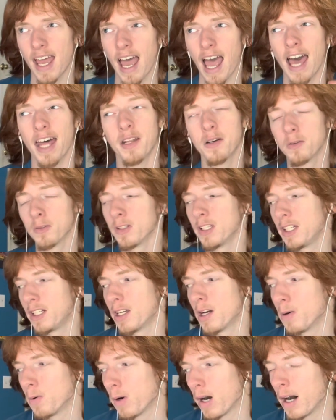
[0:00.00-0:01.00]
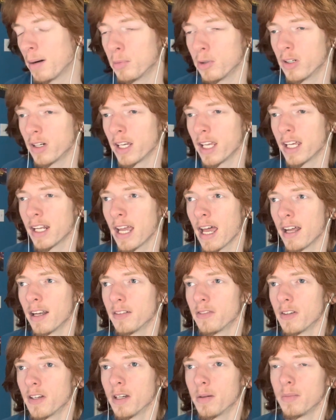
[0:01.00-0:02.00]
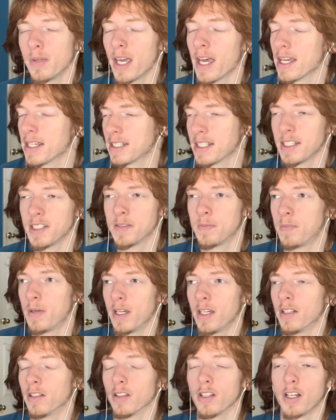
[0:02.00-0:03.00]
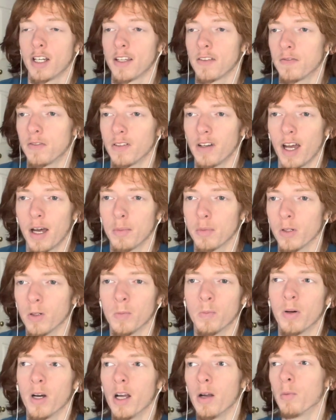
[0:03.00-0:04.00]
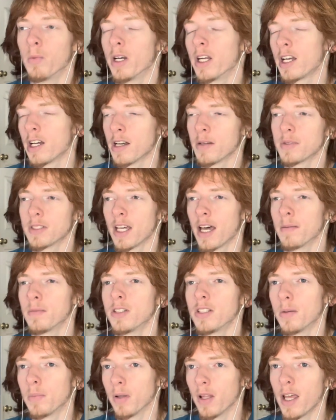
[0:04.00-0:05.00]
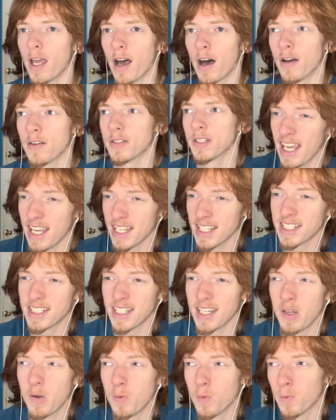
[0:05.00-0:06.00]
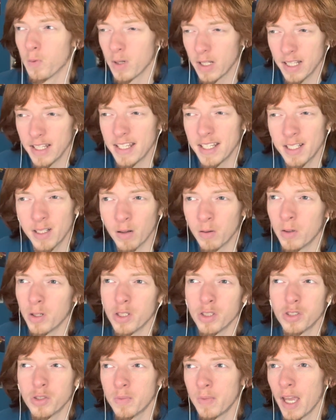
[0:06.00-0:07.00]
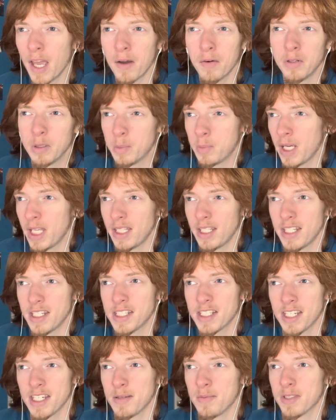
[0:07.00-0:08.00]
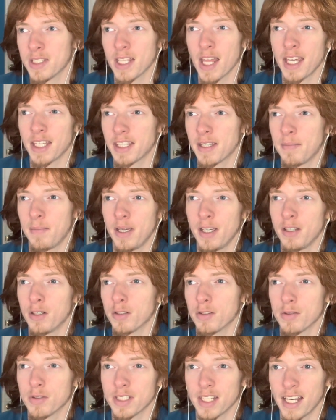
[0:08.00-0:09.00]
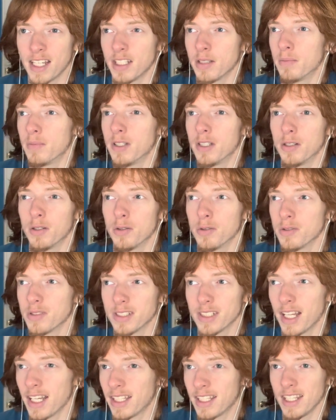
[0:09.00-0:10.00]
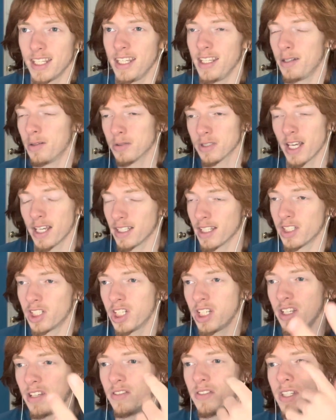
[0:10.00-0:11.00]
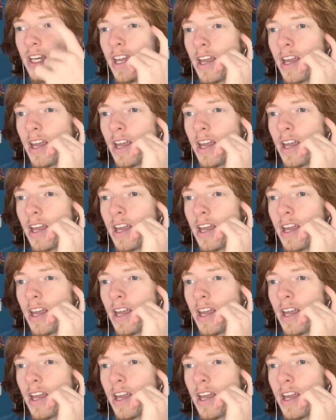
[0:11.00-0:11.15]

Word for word: I don't really know what I'm going to get out of him. Yes, he's been looking phenomenal, but when it comes time to the playoffs, is he really going to be able to beat these teams like the Bengals, like the Bills, like the Eagles, like the Chiefs?